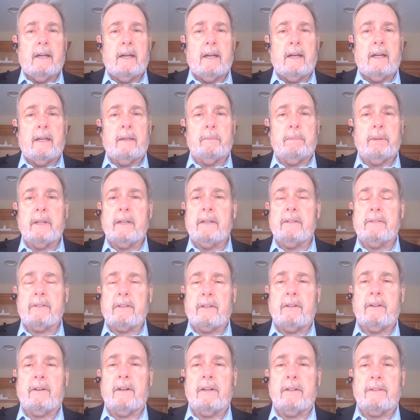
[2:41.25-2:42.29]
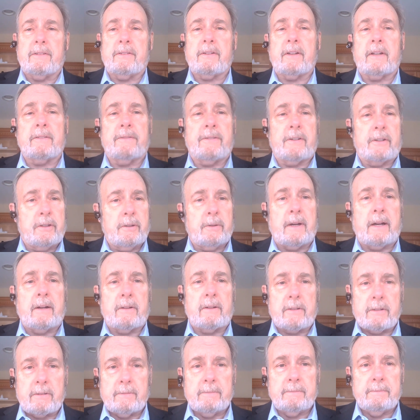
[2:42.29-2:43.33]
and play his guitar and sing for 2
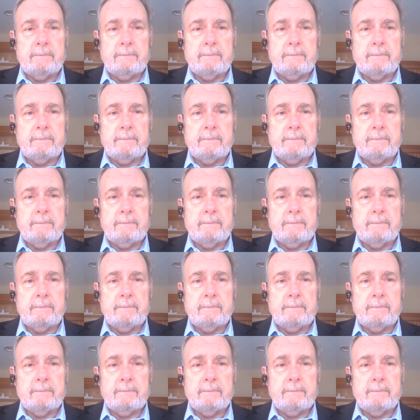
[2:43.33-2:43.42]
hours.